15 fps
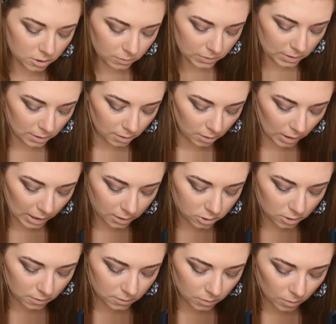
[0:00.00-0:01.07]
It was in a
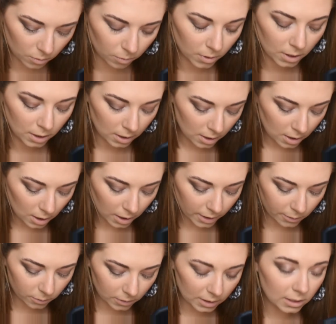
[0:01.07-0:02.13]
collection, so I
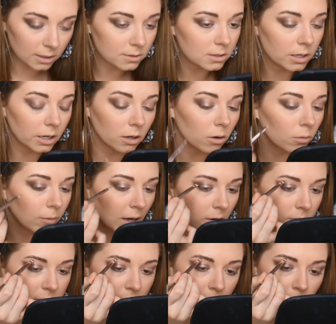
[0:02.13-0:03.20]
don't think it's like
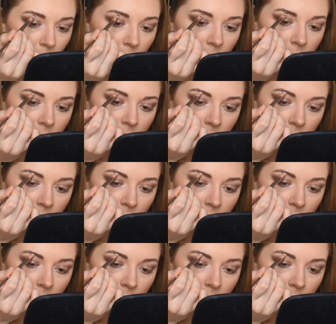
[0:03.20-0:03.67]
around anymore.